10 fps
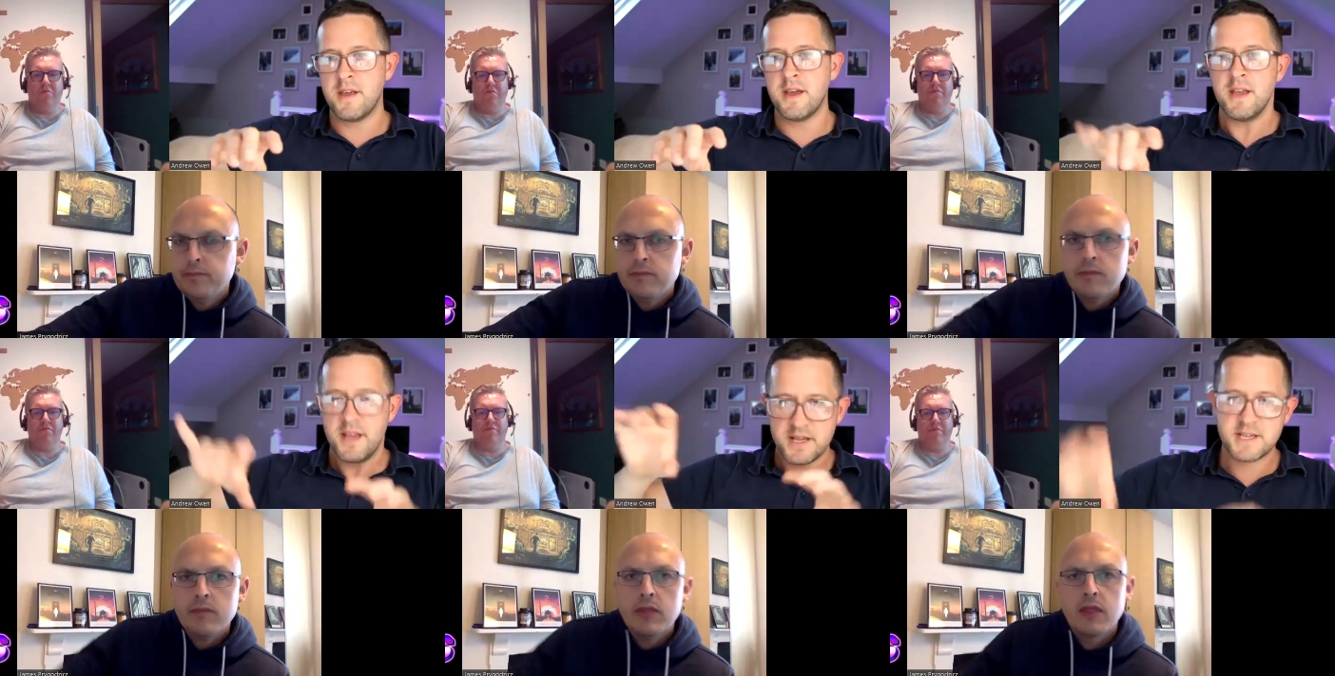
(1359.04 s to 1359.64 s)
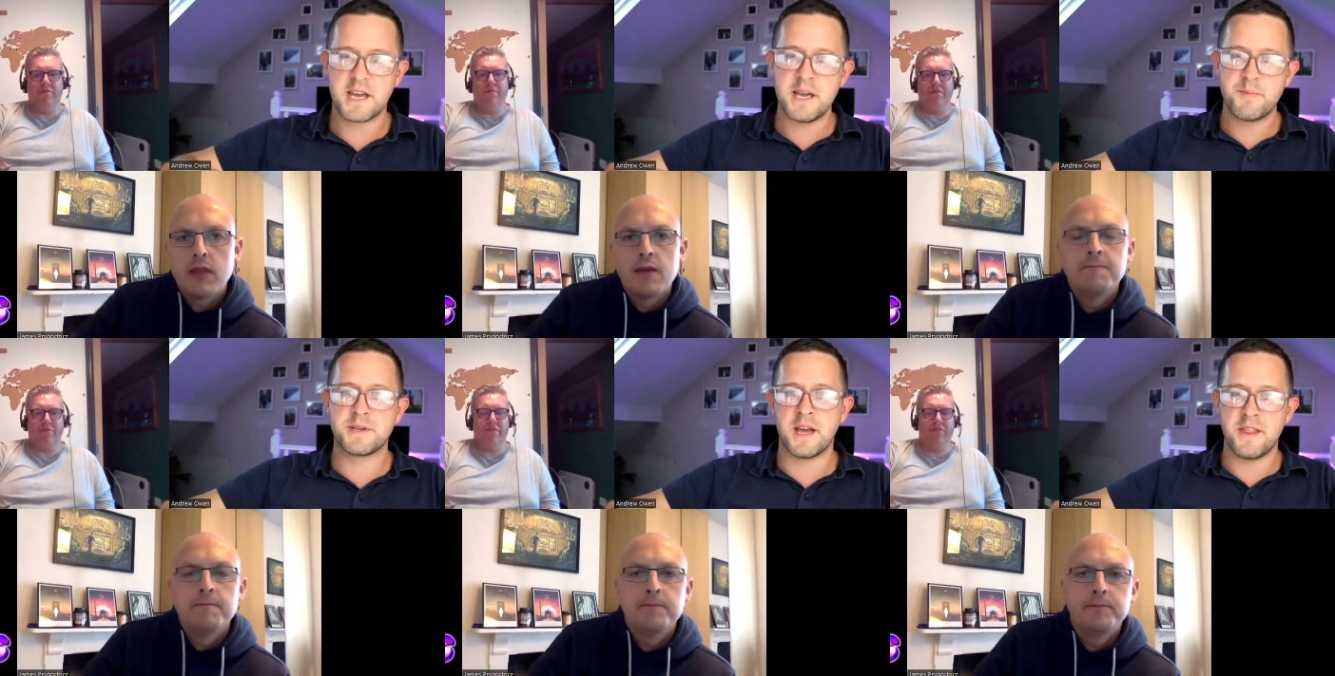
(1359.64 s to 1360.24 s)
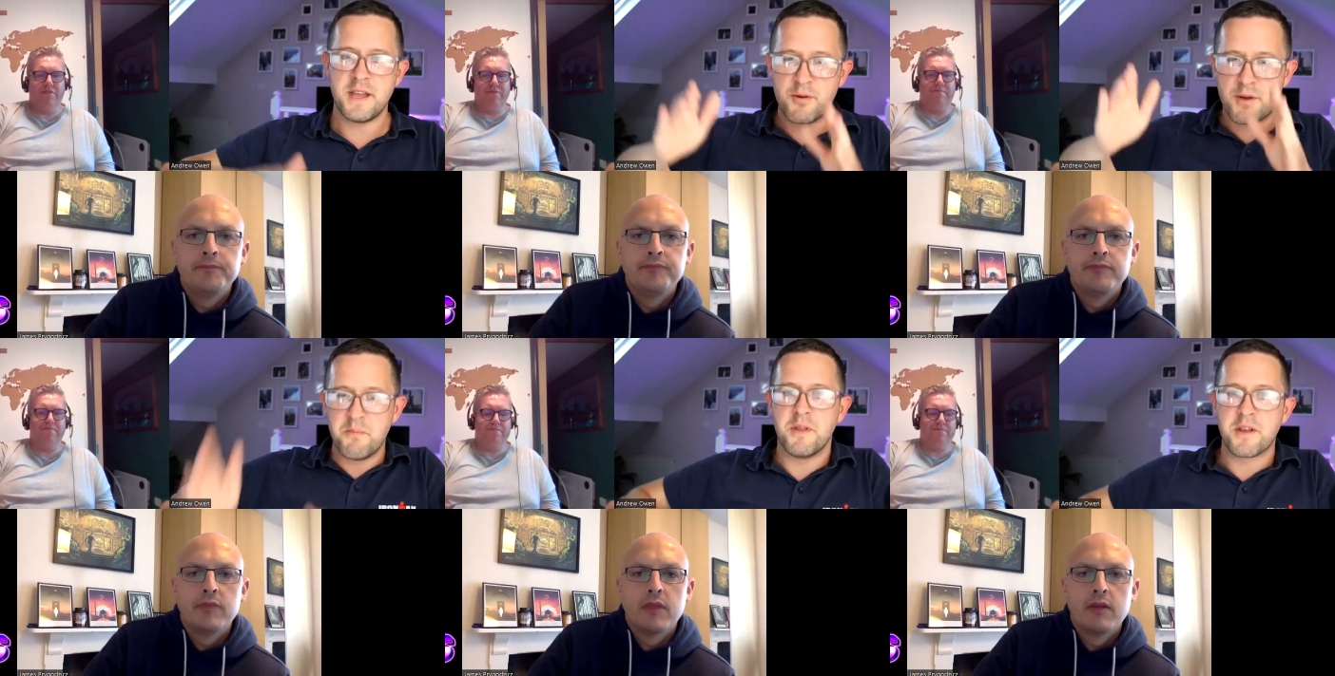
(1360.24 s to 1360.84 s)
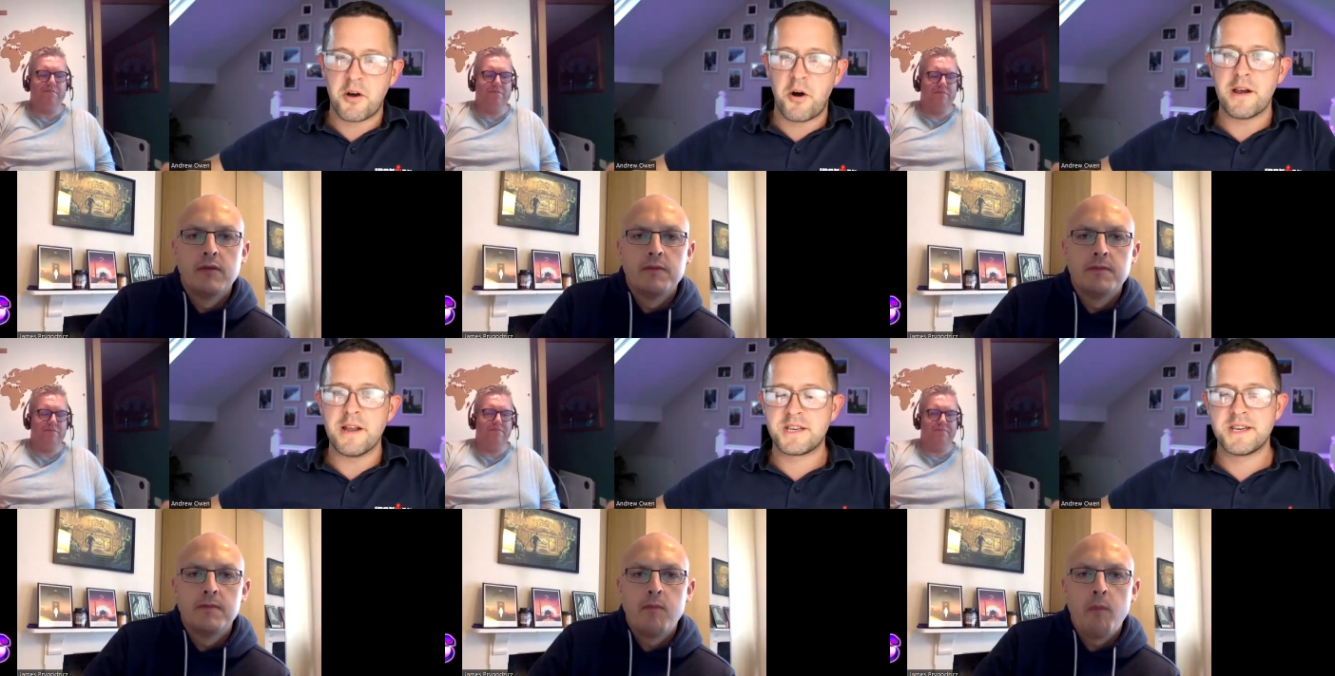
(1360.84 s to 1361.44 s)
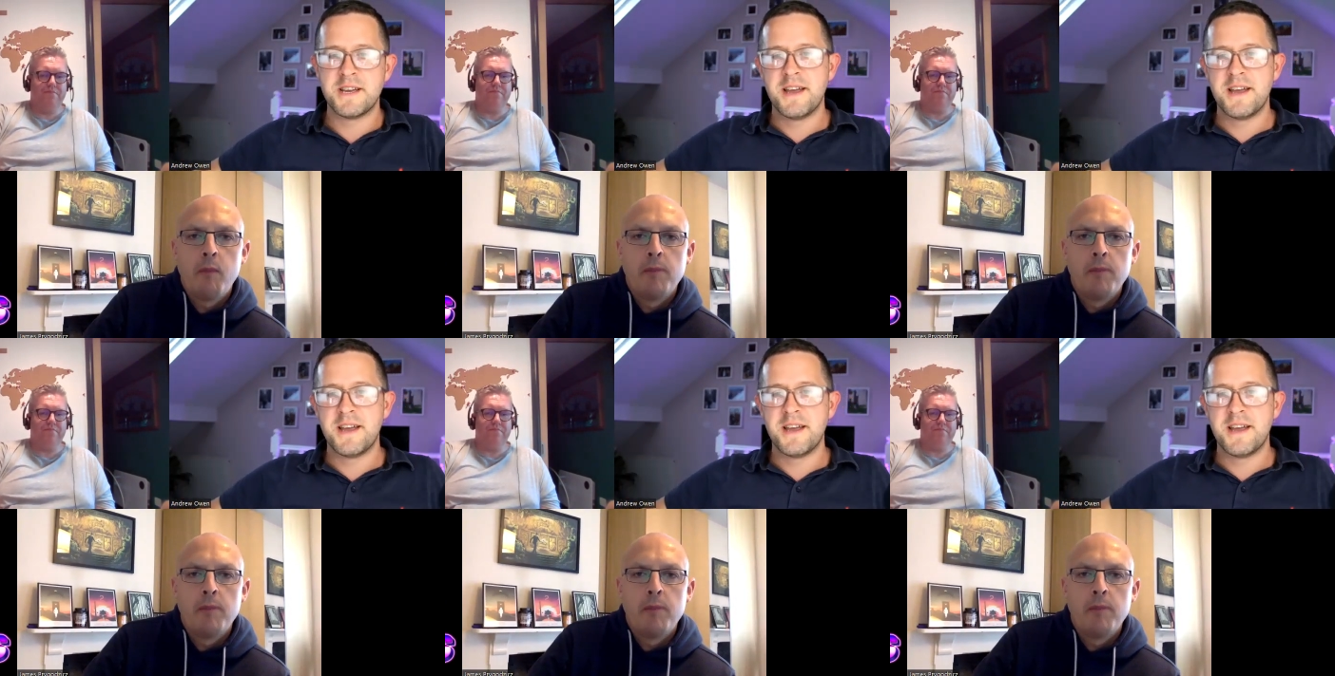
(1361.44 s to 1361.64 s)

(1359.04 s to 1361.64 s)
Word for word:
Speaker 1: that he escapes, and then you get him in the college.